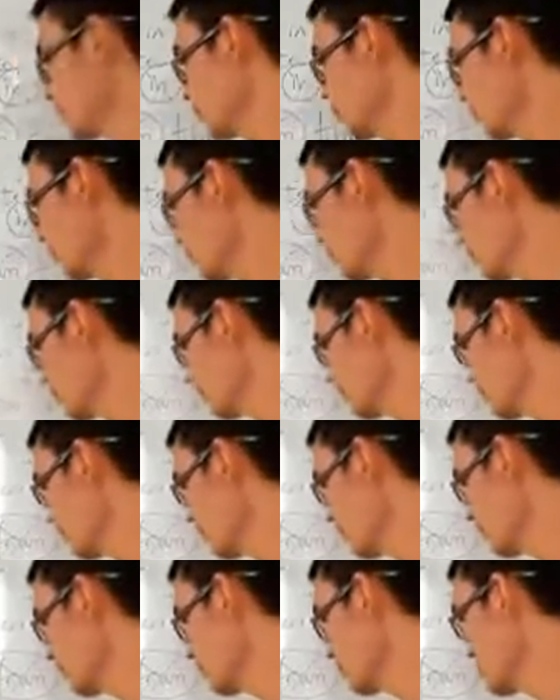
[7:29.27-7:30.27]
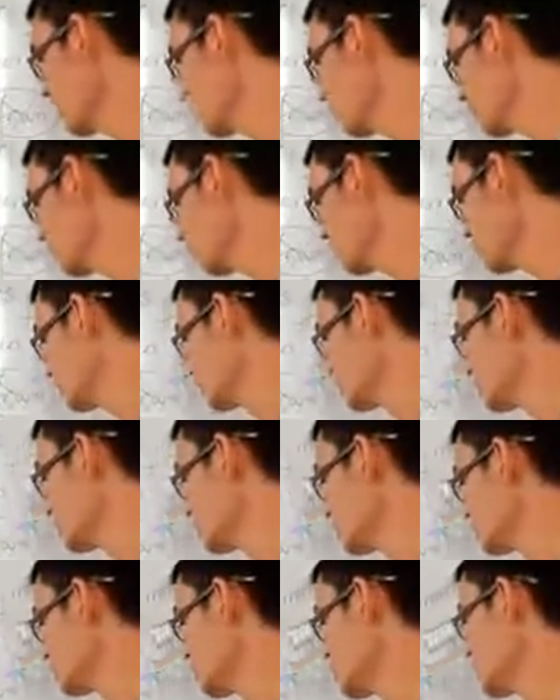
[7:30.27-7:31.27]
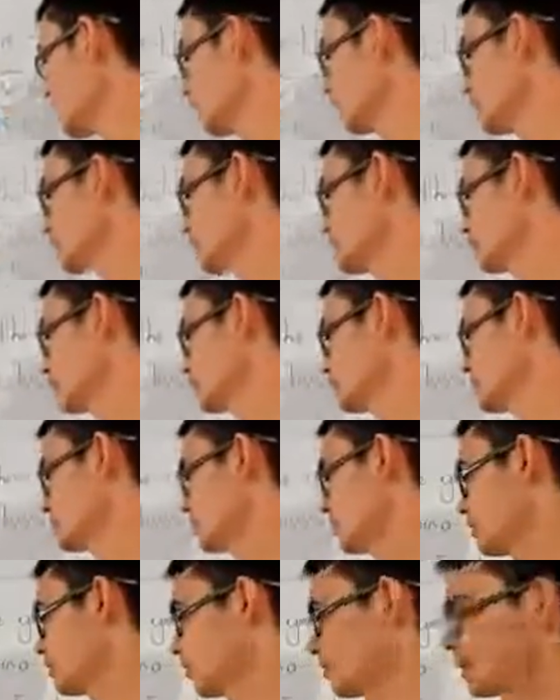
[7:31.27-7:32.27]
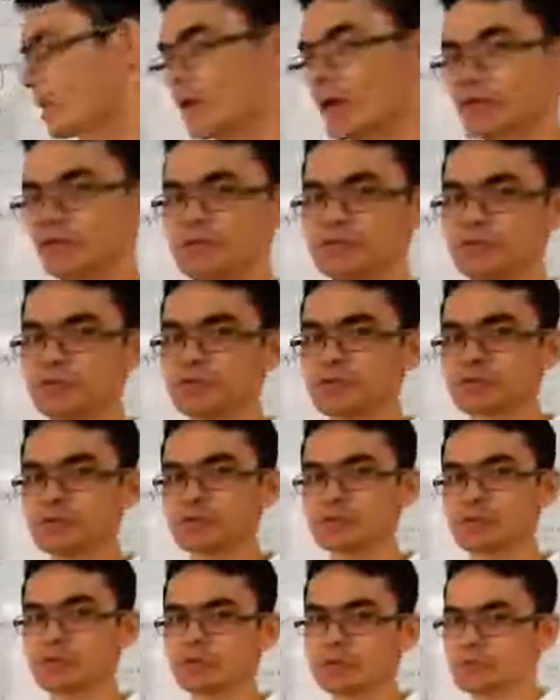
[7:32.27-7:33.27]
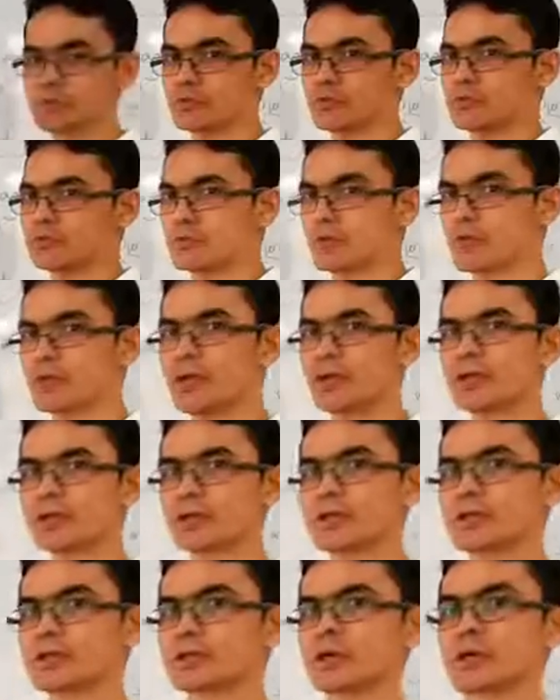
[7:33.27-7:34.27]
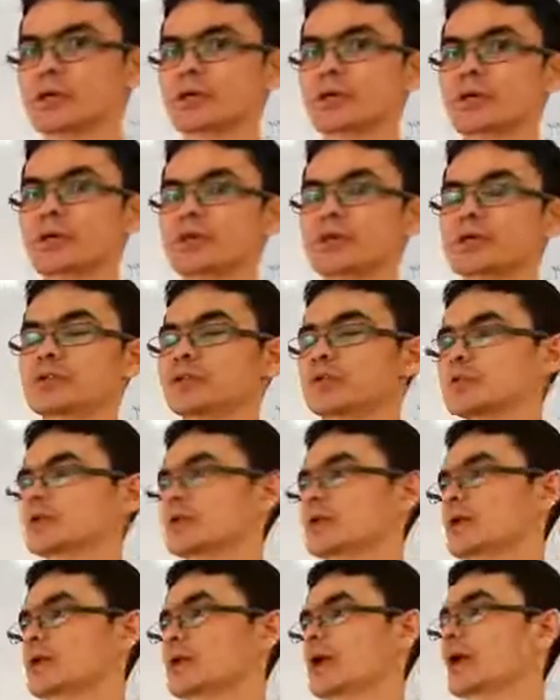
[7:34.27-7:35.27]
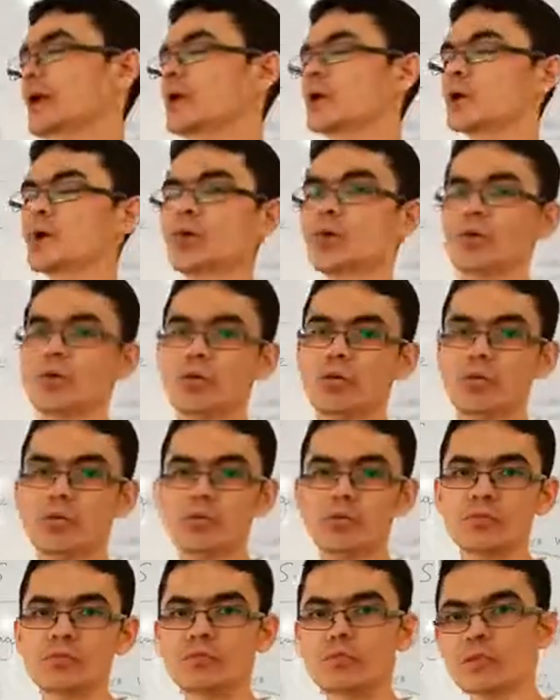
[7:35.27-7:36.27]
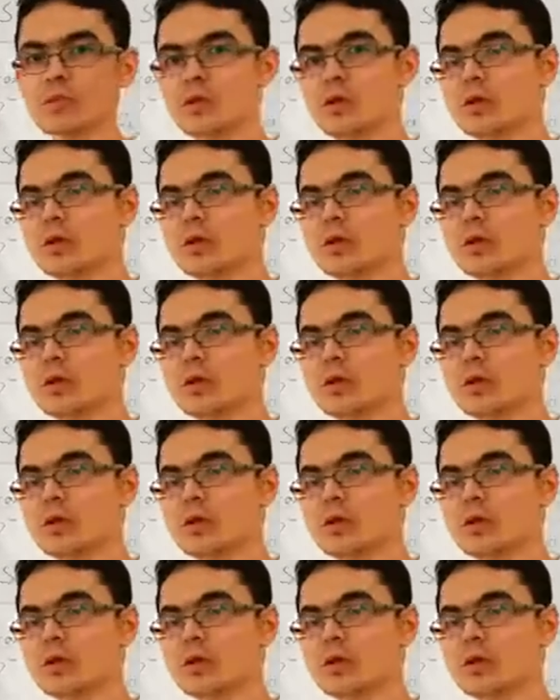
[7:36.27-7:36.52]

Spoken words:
We really don't have to use to. Okay, can just say I go home.